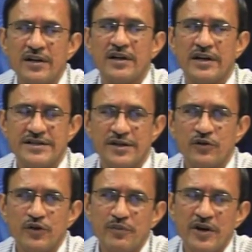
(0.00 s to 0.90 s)
it is a
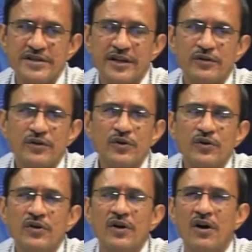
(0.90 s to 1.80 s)
good project to
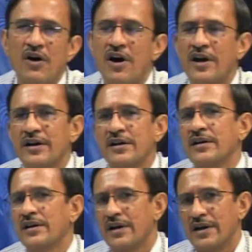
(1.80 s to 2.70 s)
do or
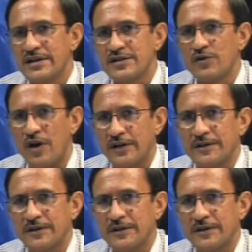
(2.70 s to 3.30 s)
it is not.